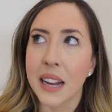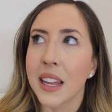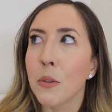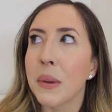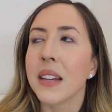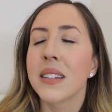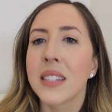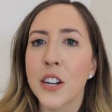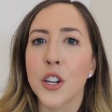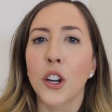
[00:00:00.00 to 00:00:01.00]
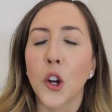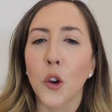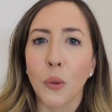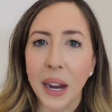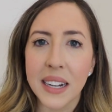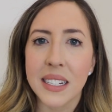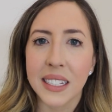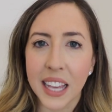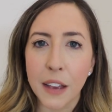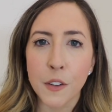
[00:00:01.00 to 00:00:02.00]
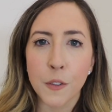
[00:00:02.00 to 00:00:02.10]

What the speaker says: I think it would be such a great gift